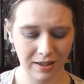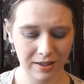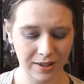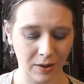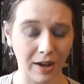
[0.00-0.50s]

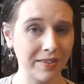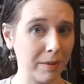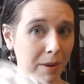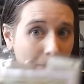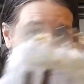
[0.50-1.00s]
So I've
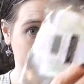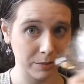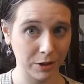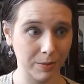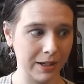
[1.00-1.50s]
got my
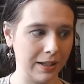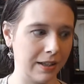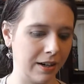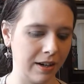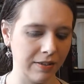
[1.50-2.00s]
backup tubing in
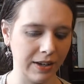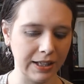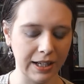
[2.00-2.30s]
there if I